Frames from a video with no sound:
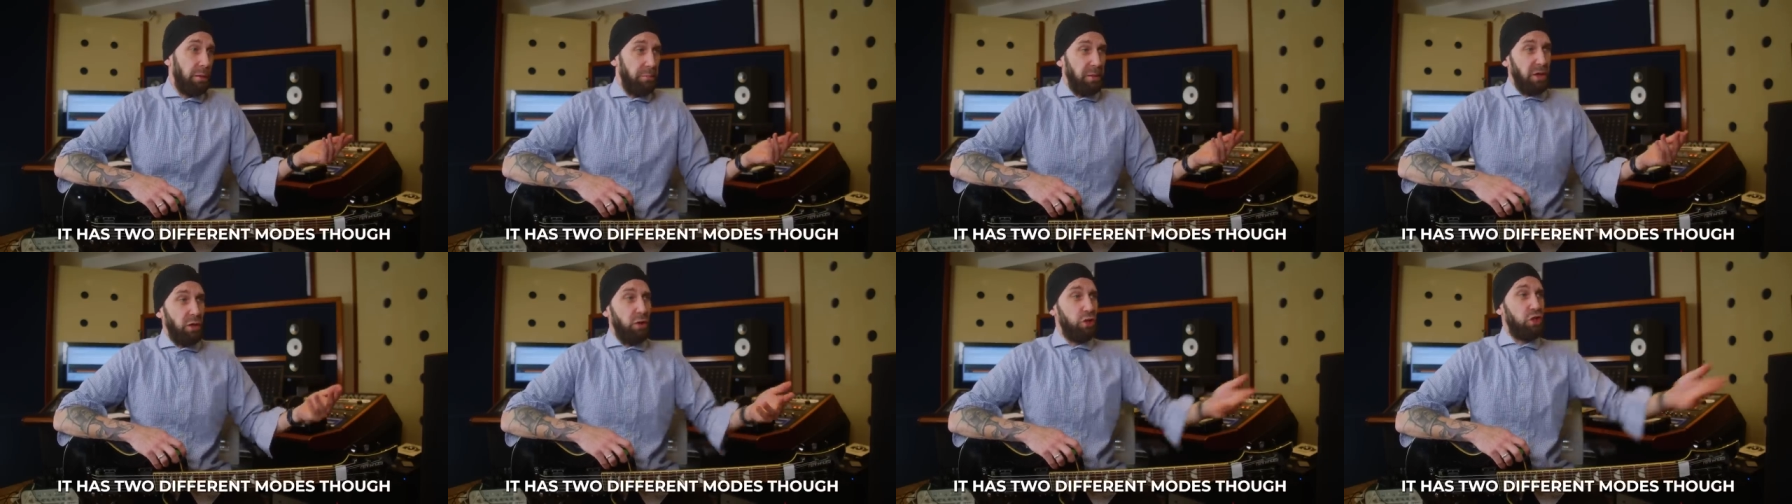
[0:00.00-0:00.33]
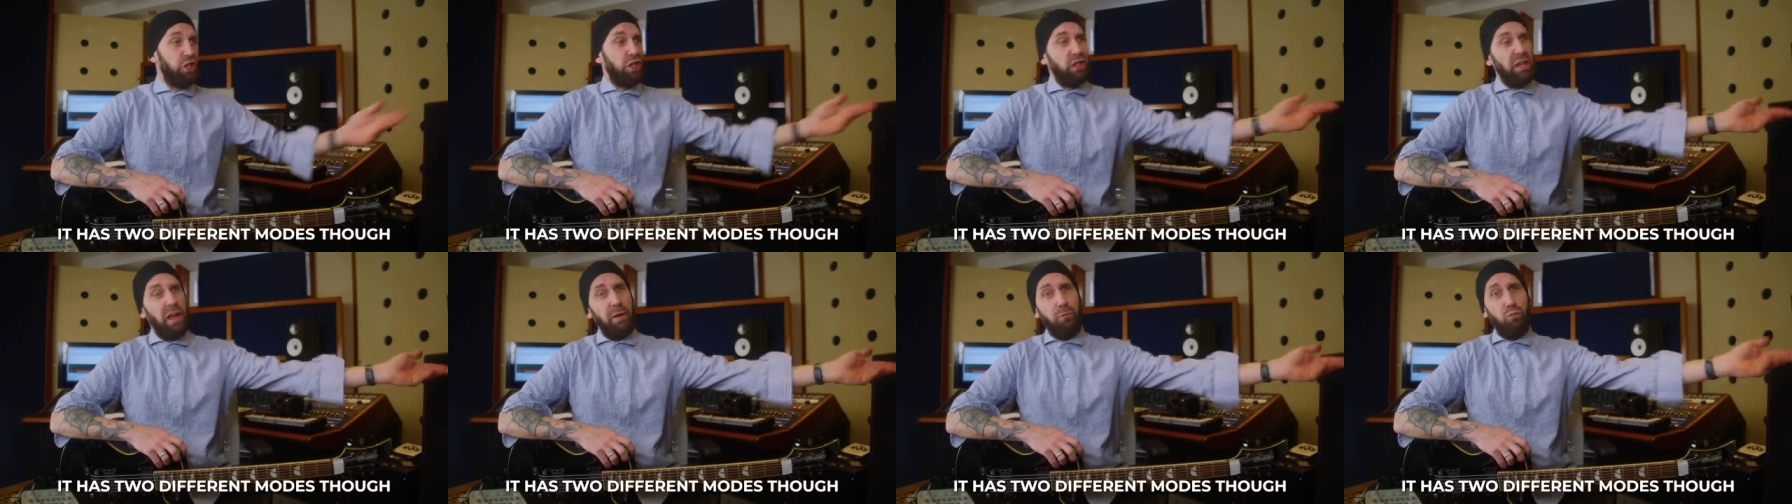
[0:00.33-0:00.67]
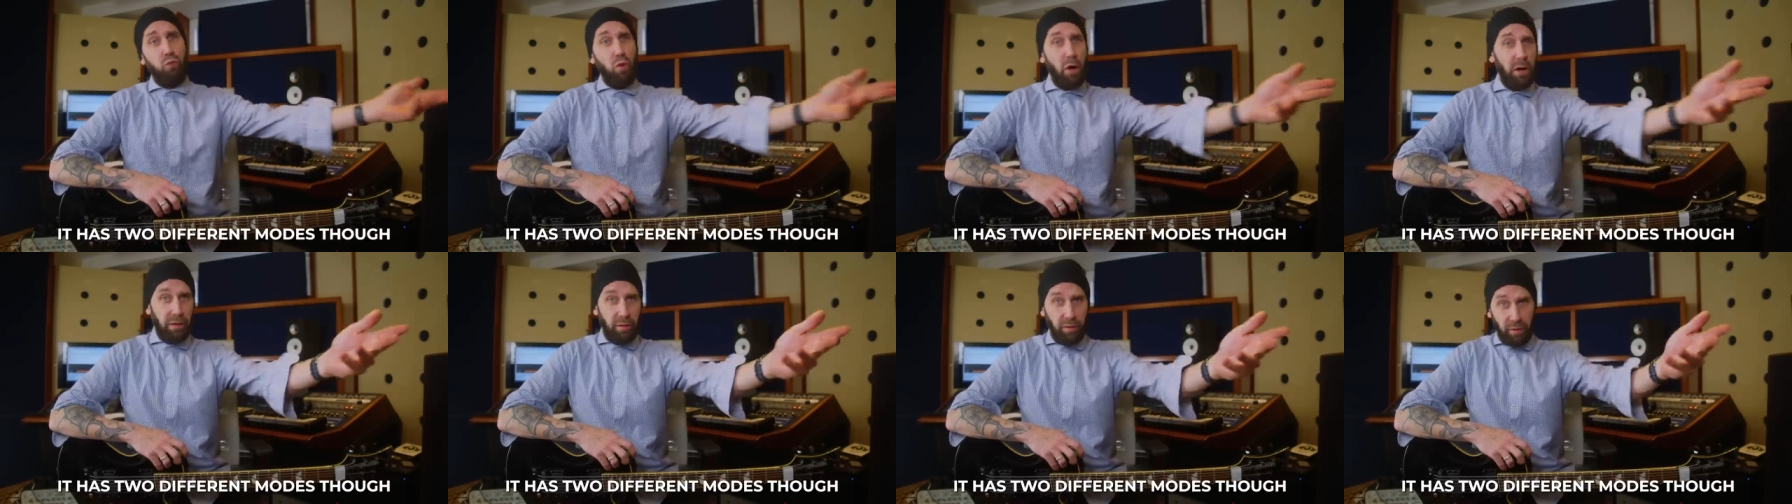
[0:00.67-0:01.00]
I mean, you just have
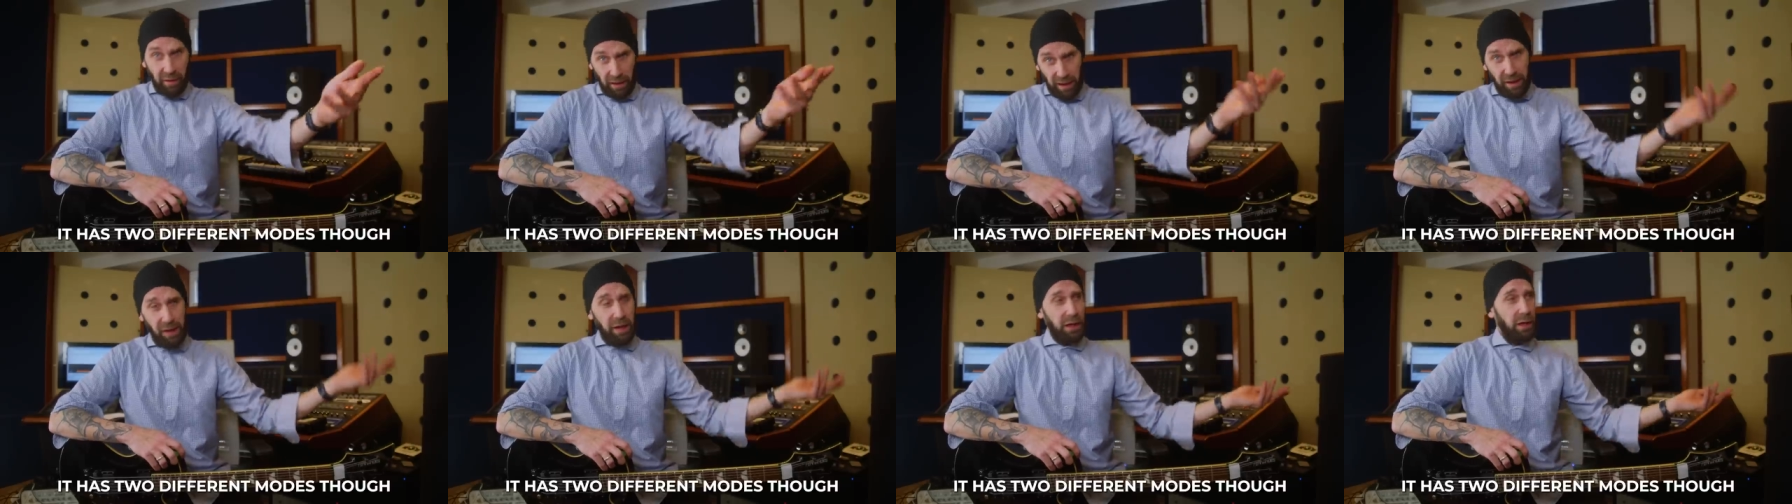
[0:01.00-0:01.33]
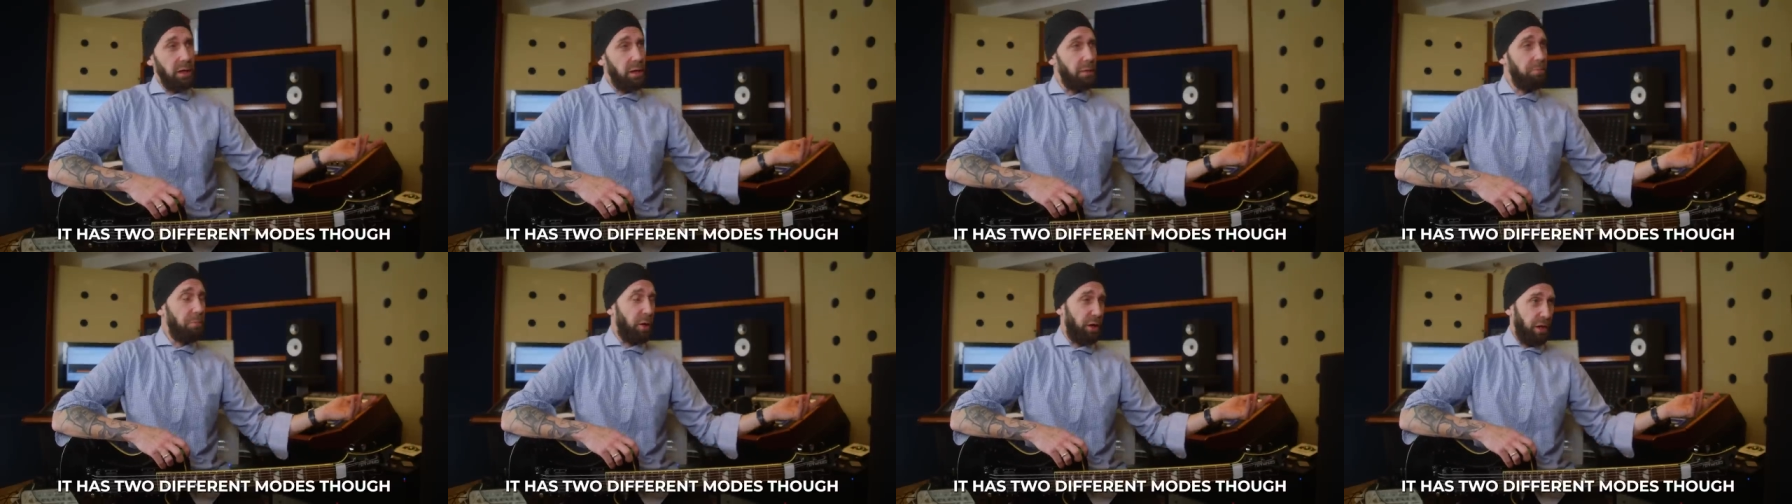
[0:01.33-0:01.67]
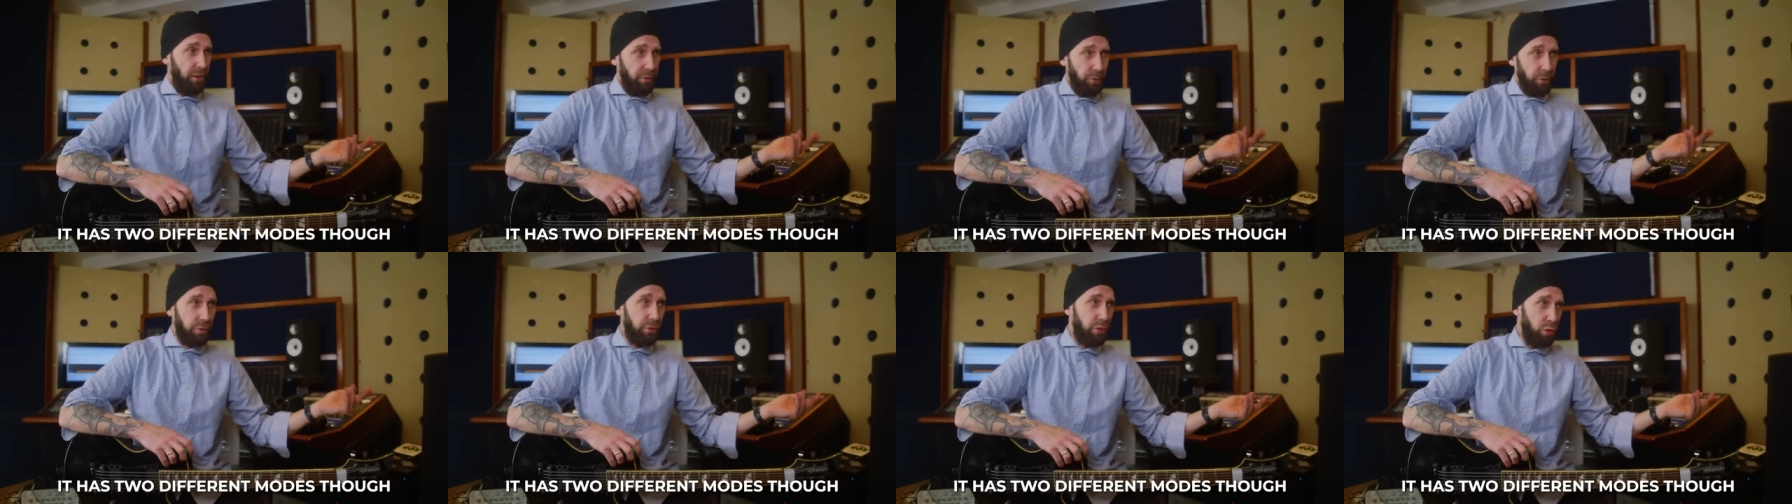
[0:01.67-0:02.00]
one setting, but
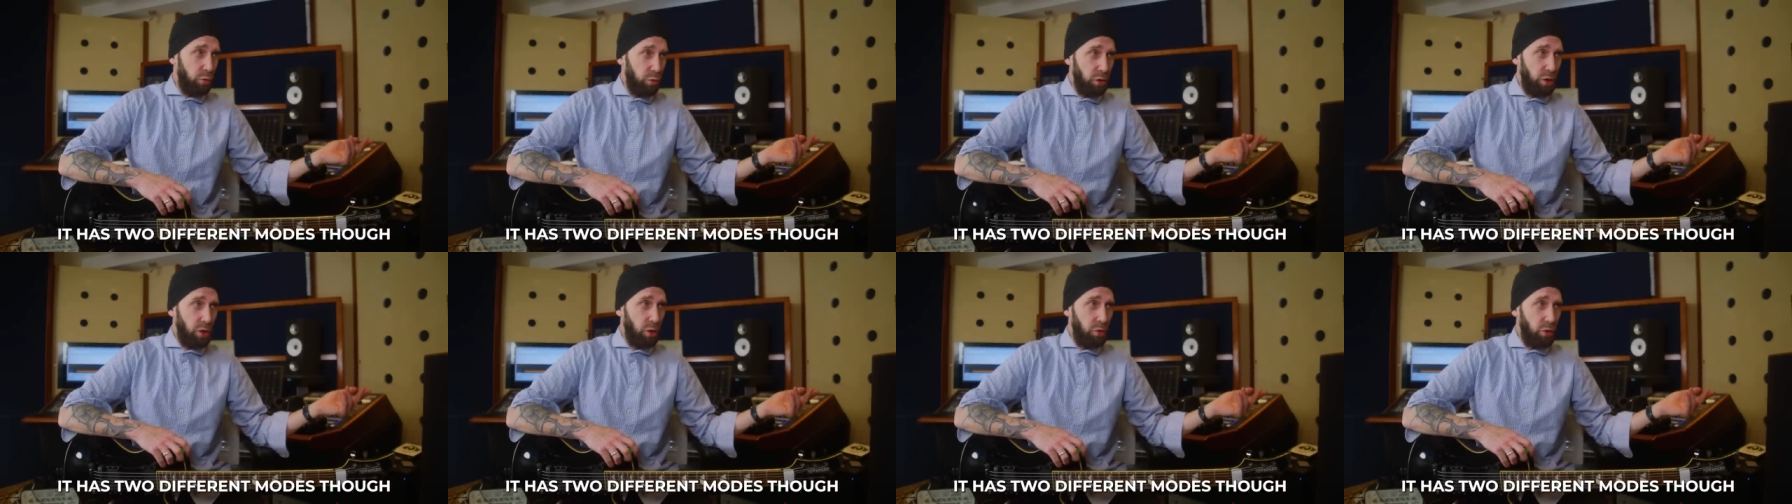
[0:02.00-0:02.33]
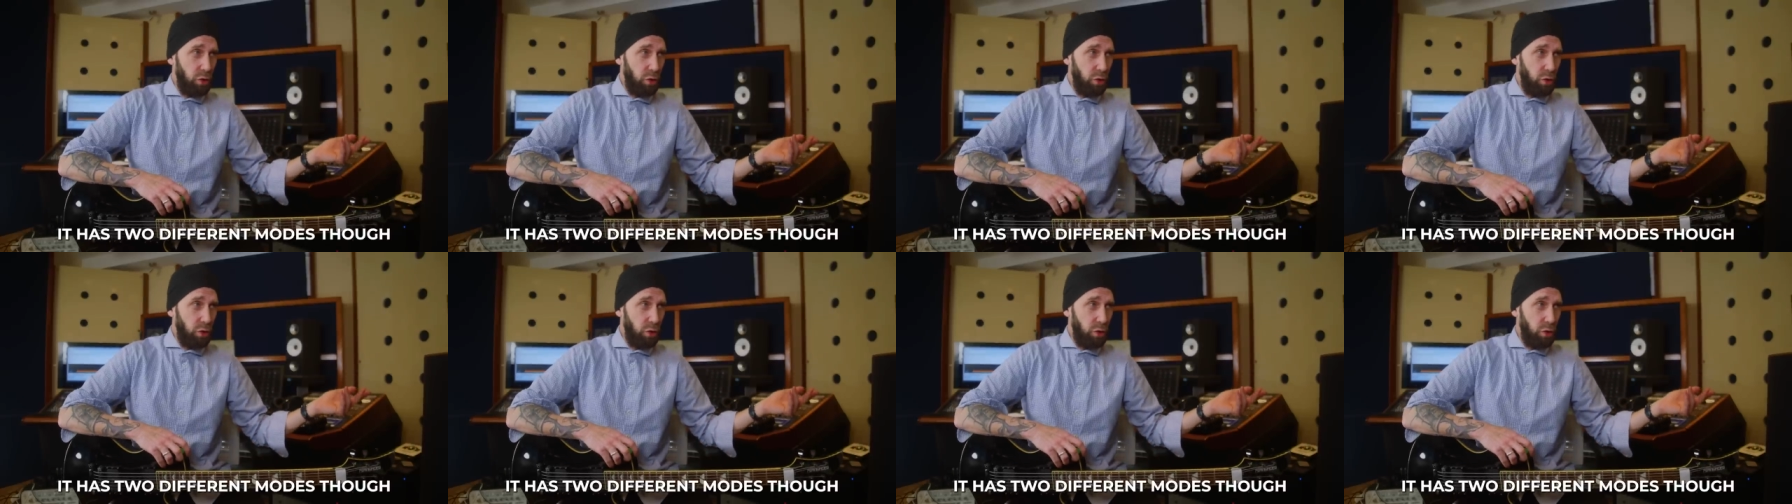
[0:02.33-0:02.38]
in the studio,